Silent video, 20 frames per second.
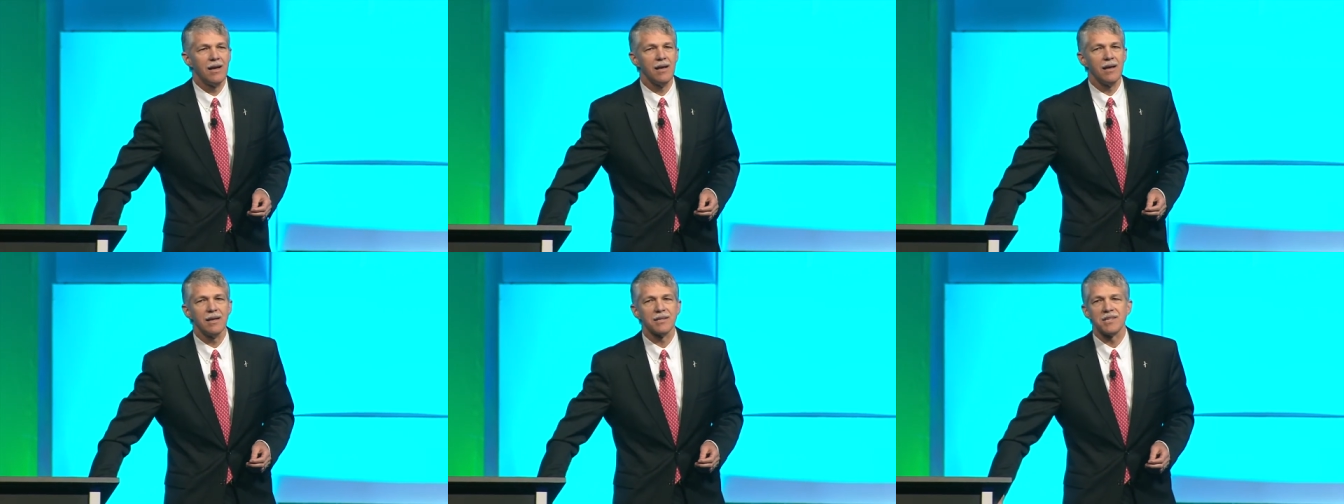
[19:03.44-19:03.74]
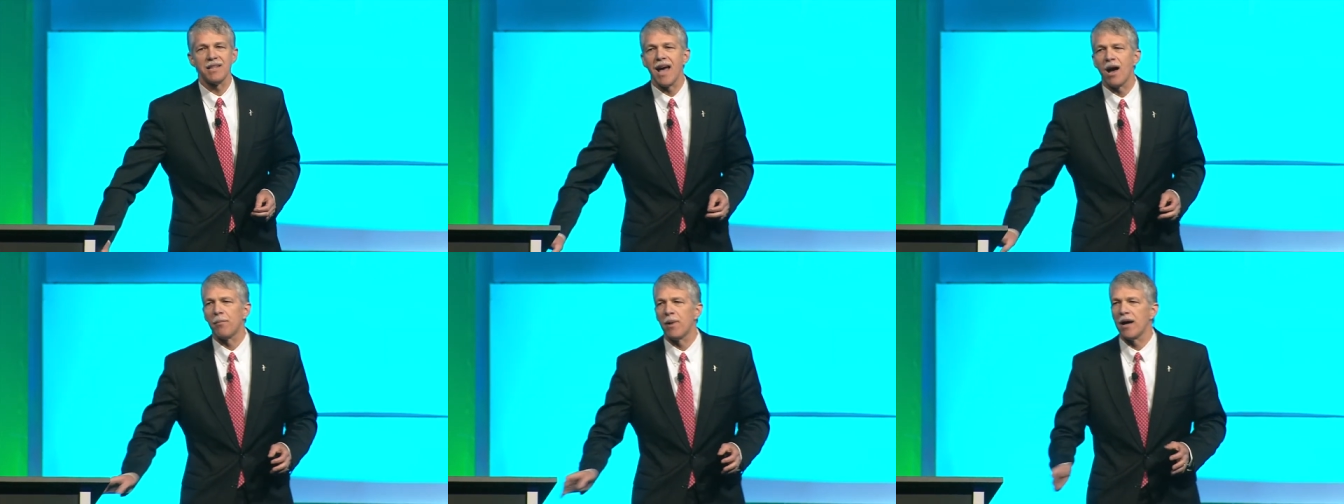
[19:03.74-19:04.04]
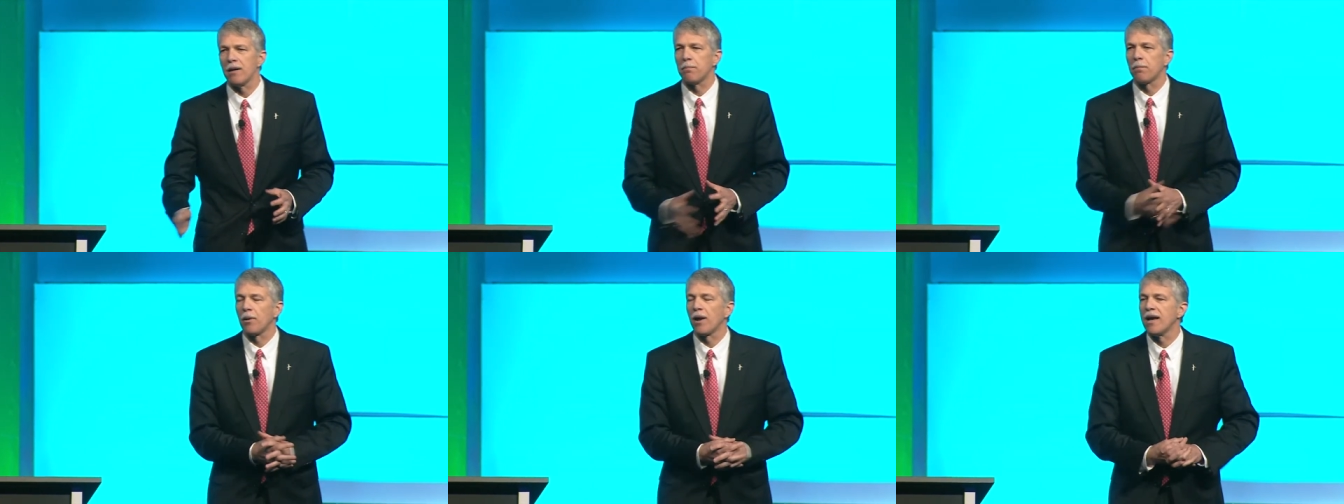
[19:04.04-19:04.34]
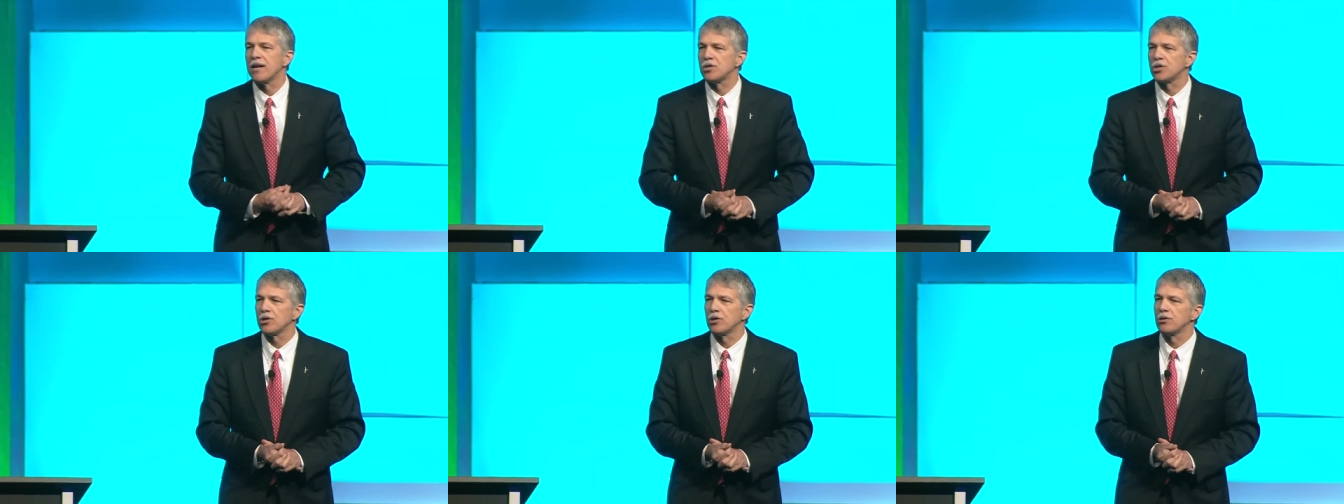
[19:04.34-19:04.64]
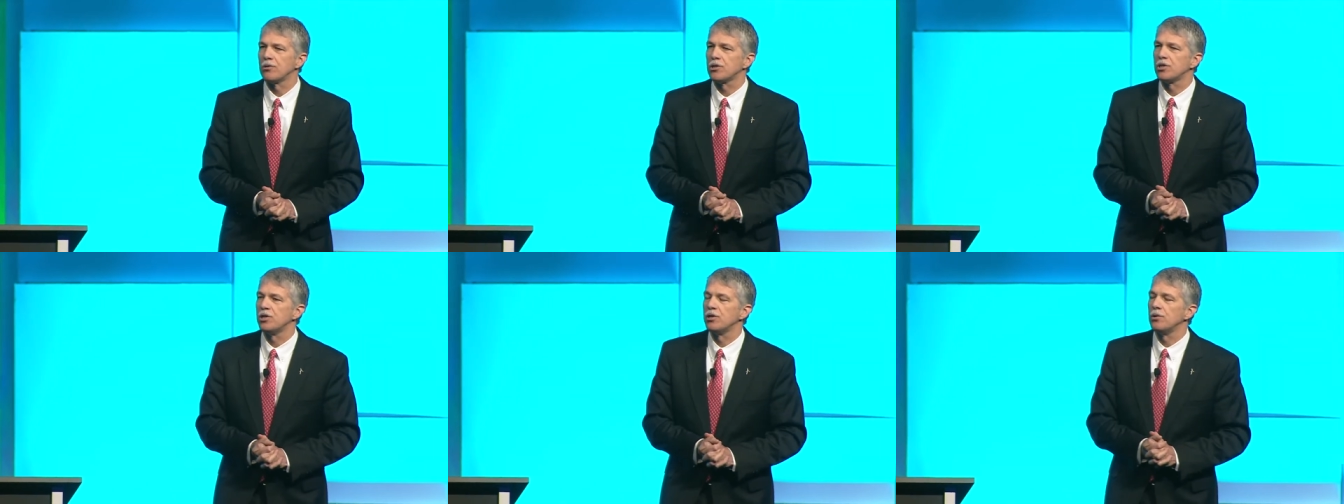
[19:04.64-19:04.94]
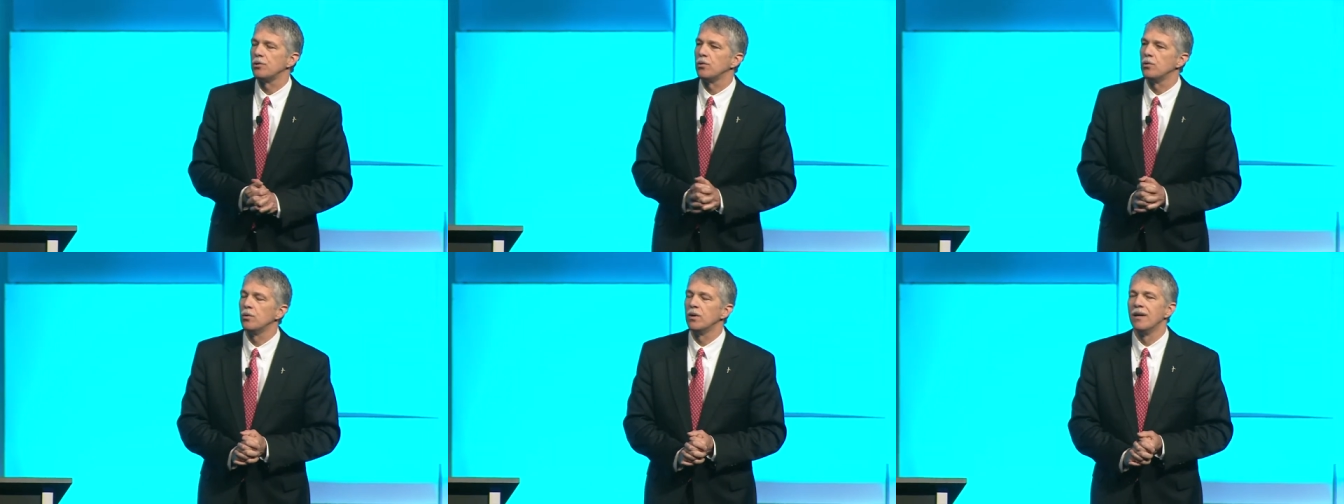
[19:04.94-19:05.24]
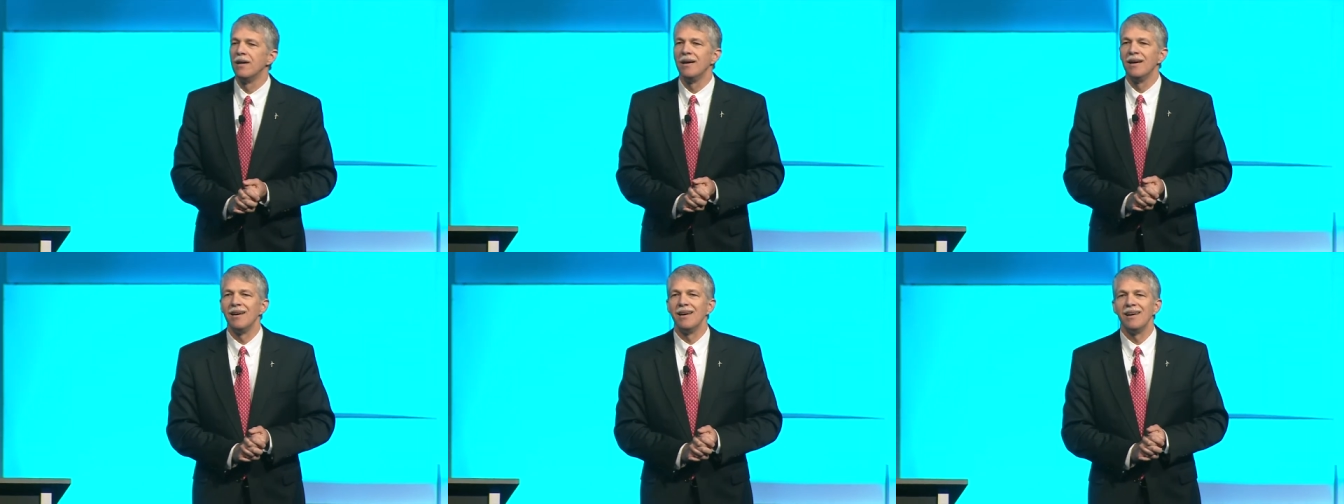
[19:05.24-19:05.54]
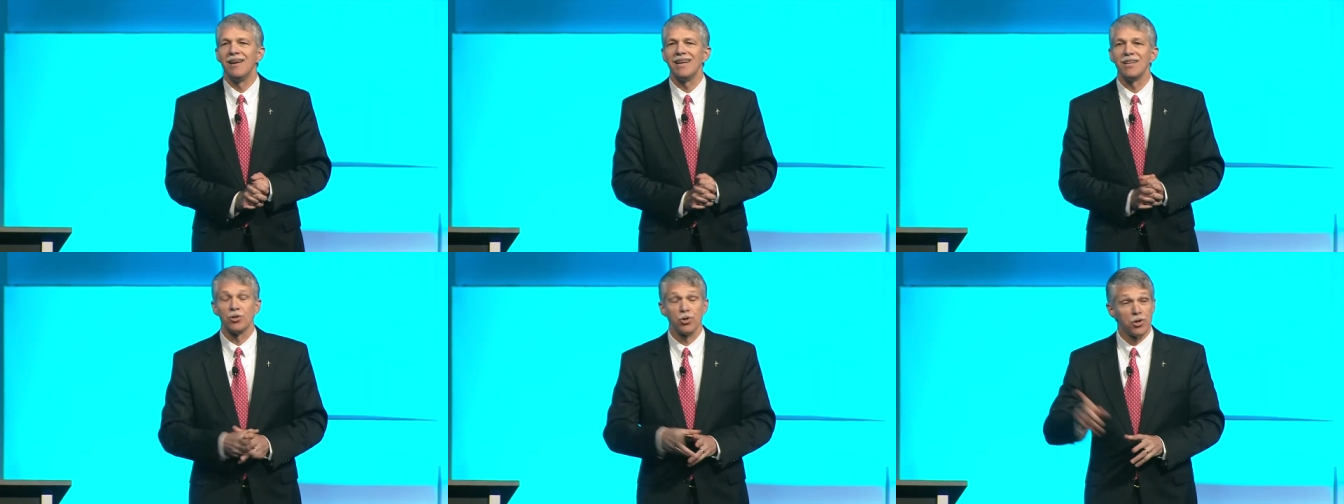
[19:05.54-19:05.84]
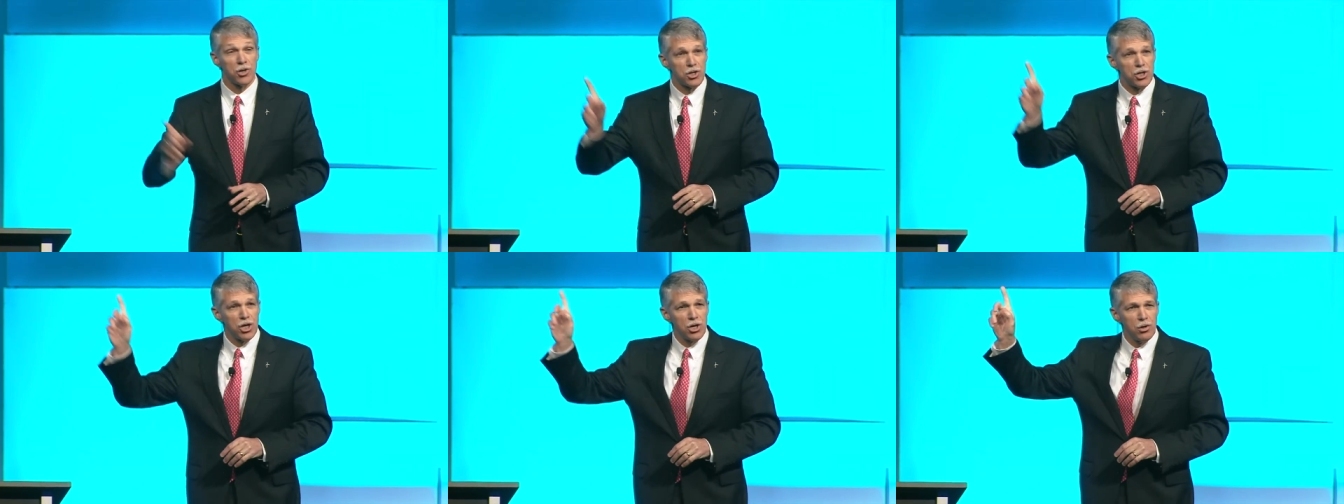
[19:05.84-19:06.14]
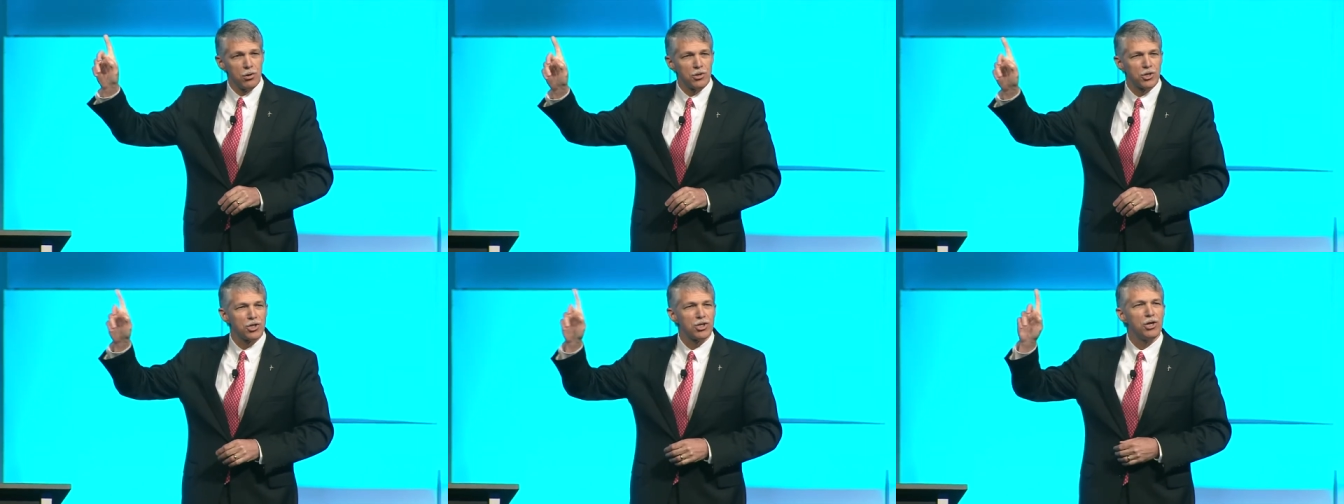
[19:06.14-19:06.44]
It's now my pleasure to introduce